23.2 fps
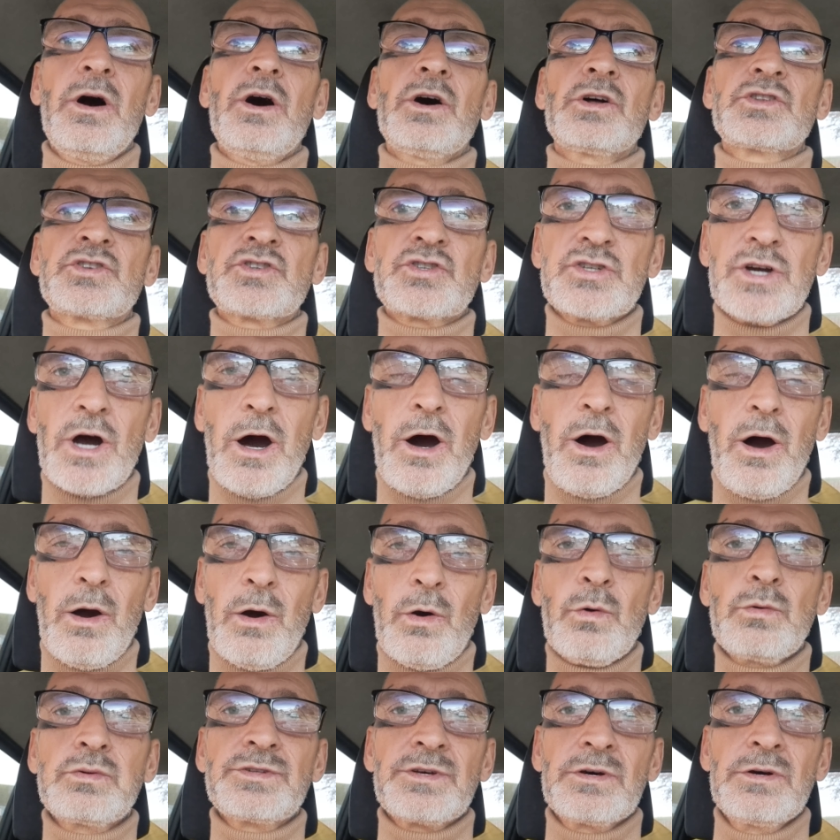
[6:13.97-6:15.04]
a
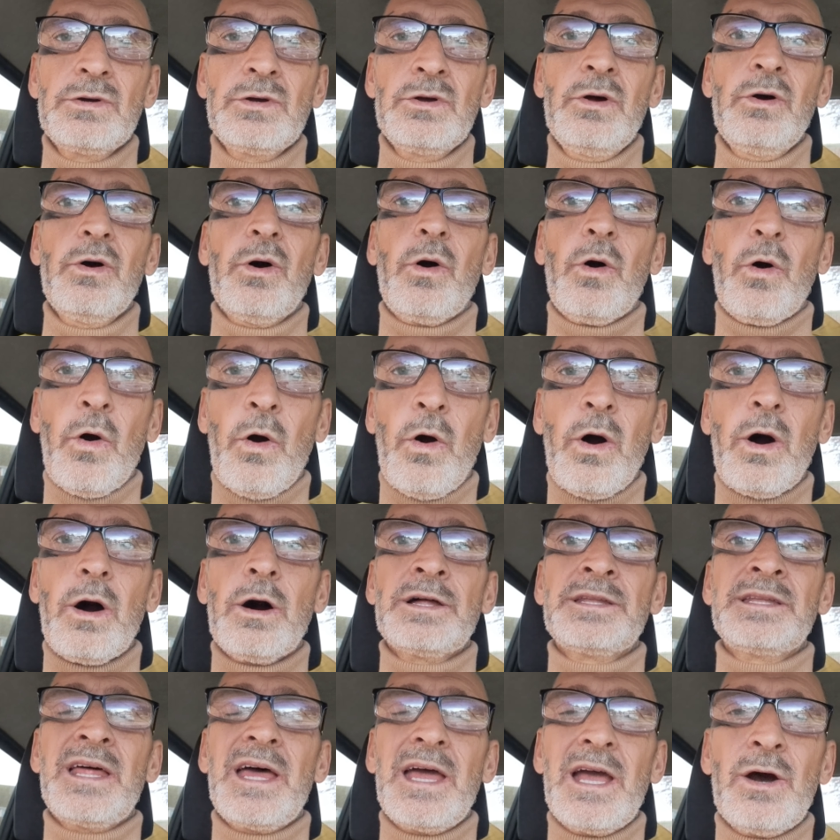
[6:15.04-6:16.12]
child, or
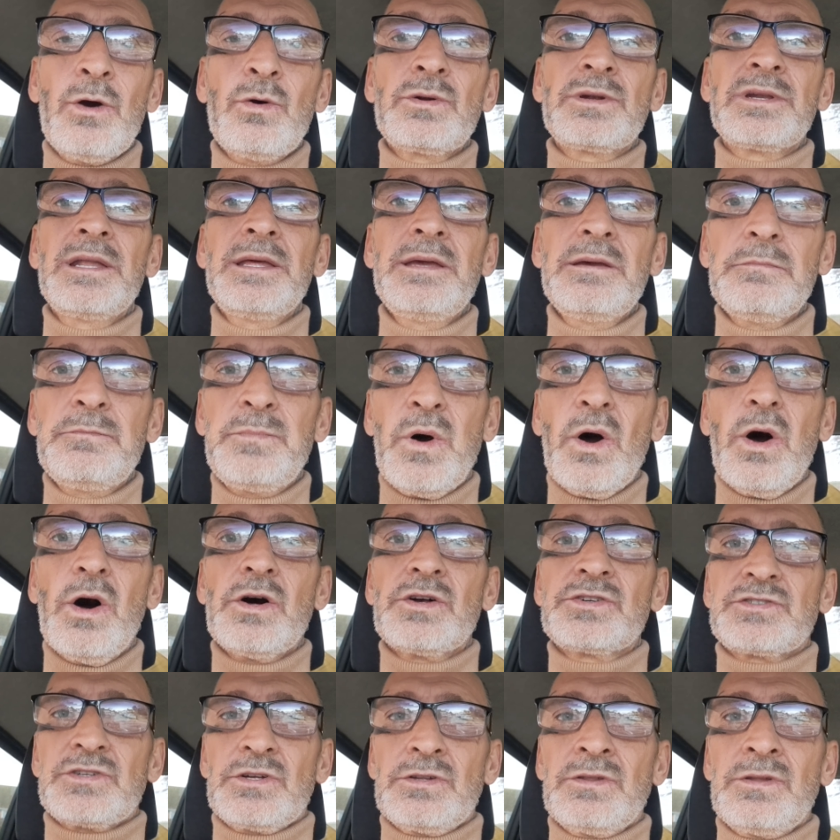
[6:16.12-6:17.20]
an elderly
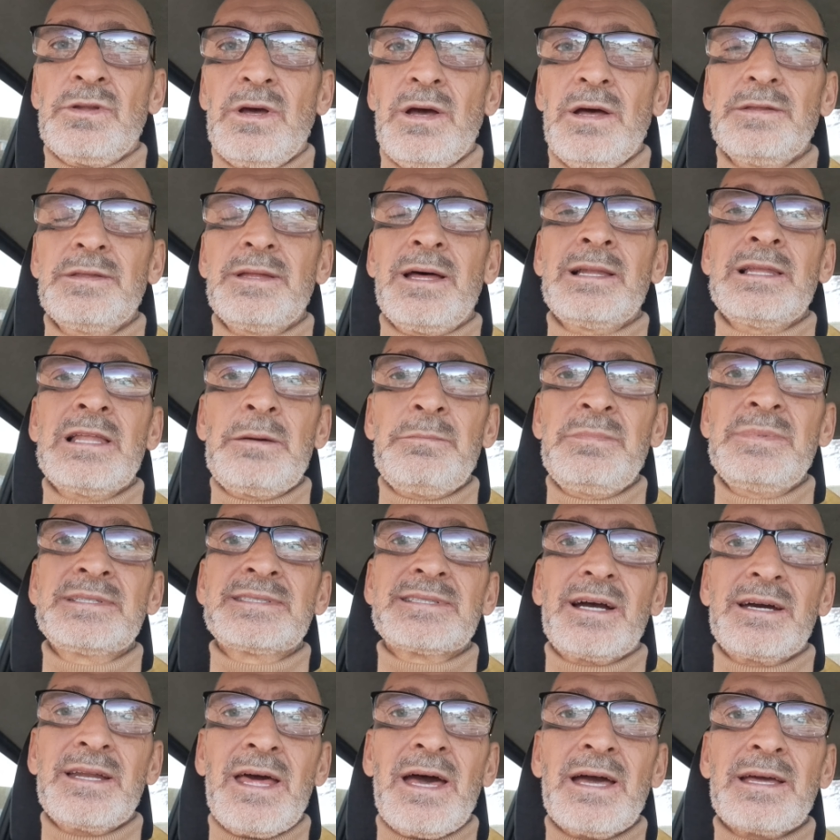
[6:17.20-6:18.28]
person. Now let me
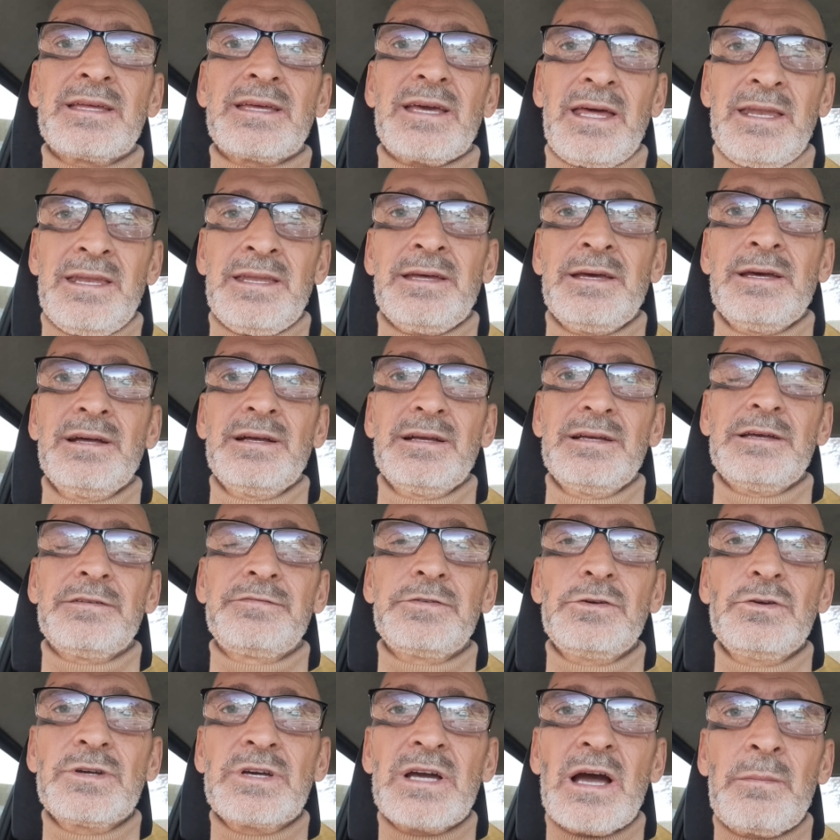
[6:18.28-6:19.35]
say that again.
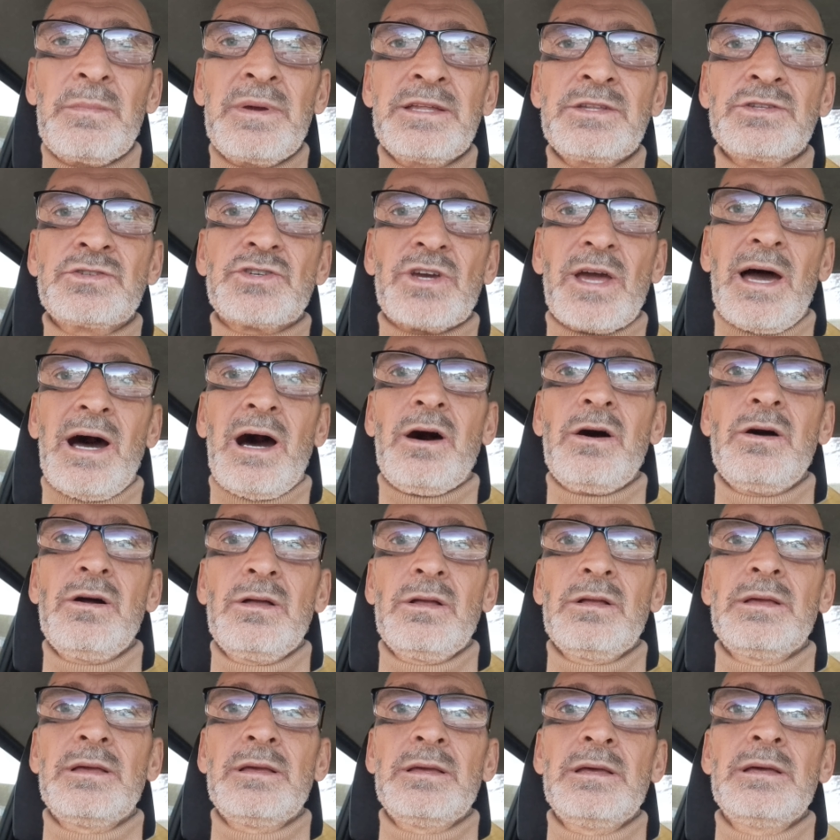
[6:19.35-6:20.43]
If you come in jail,
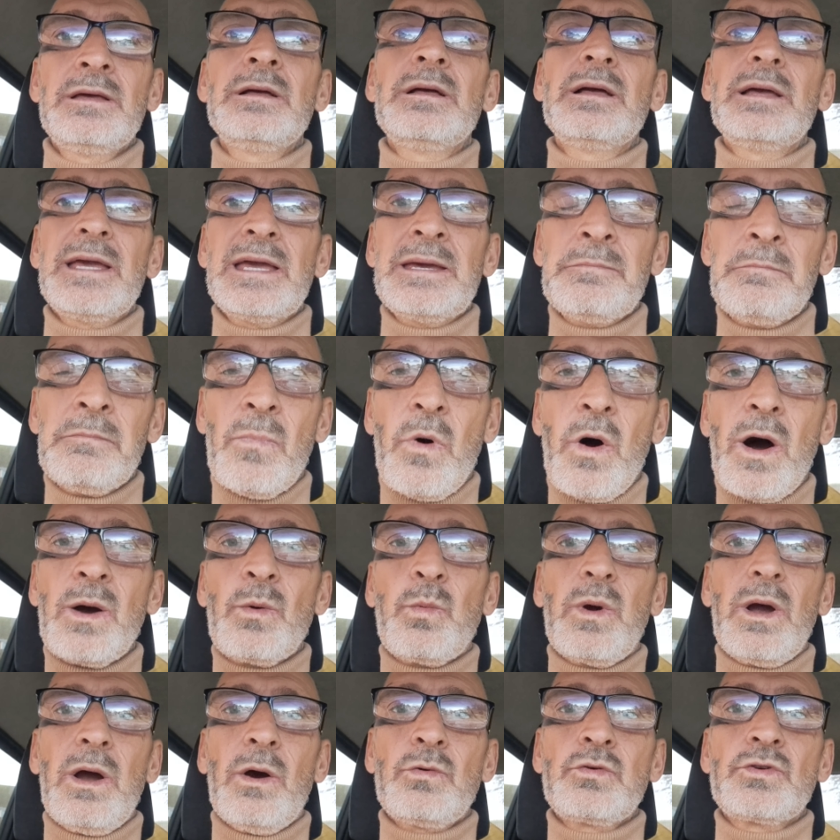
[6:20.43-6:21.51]
in my
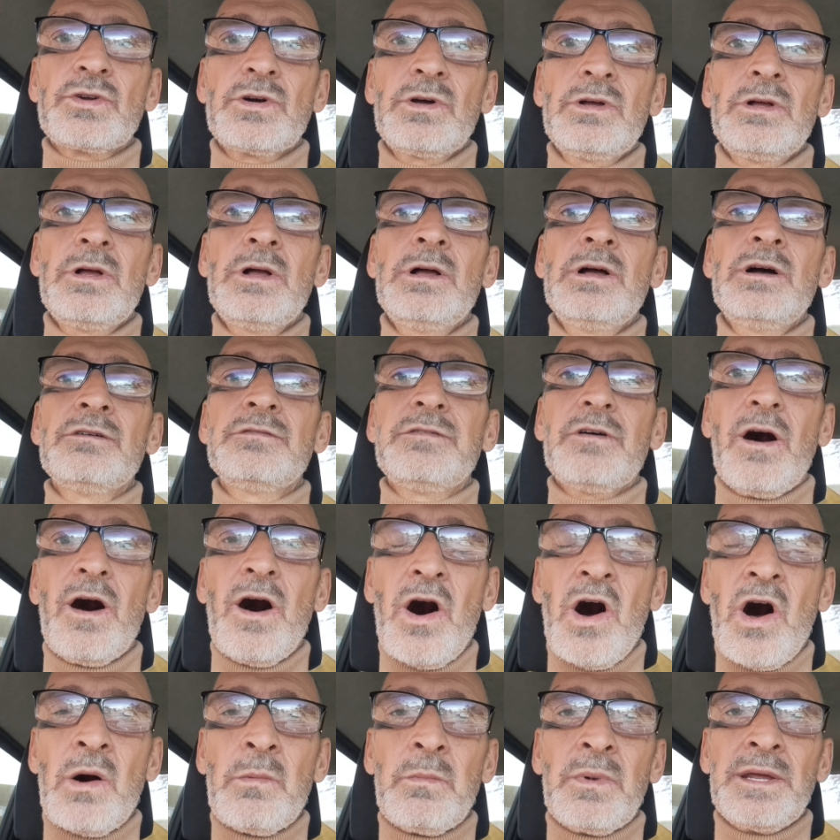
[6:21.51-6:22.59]
world, for
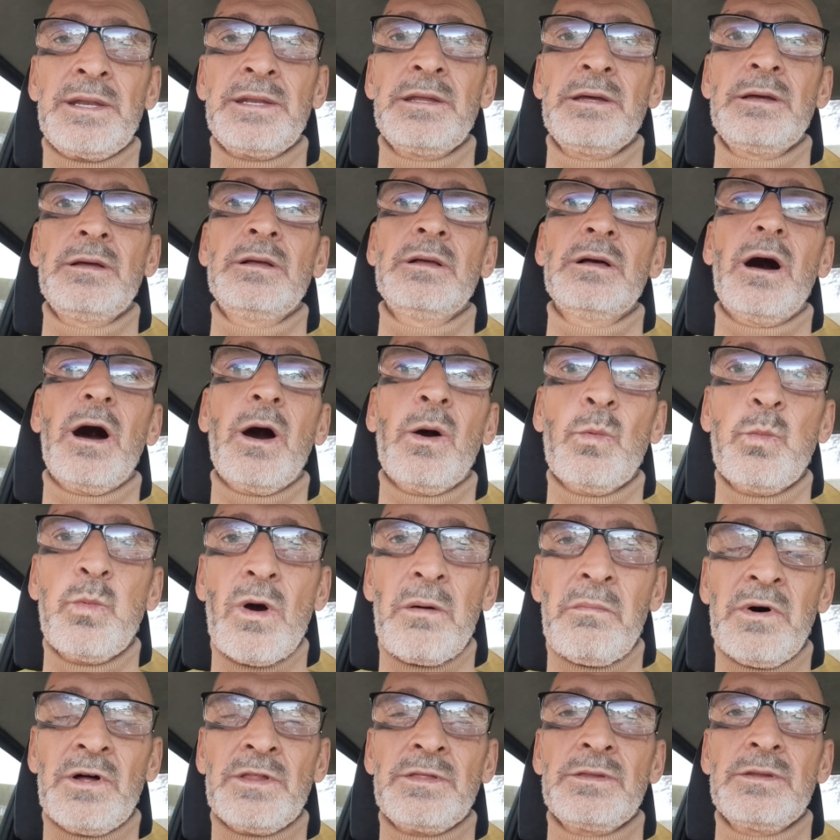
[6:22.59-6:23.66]
harming a
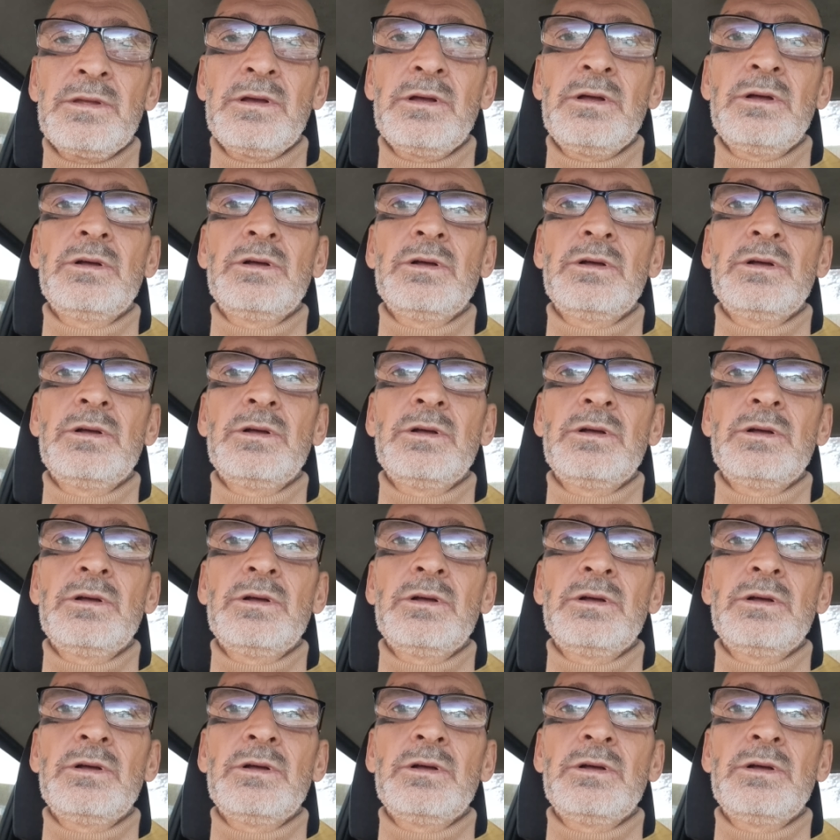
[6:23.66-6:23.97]
woman,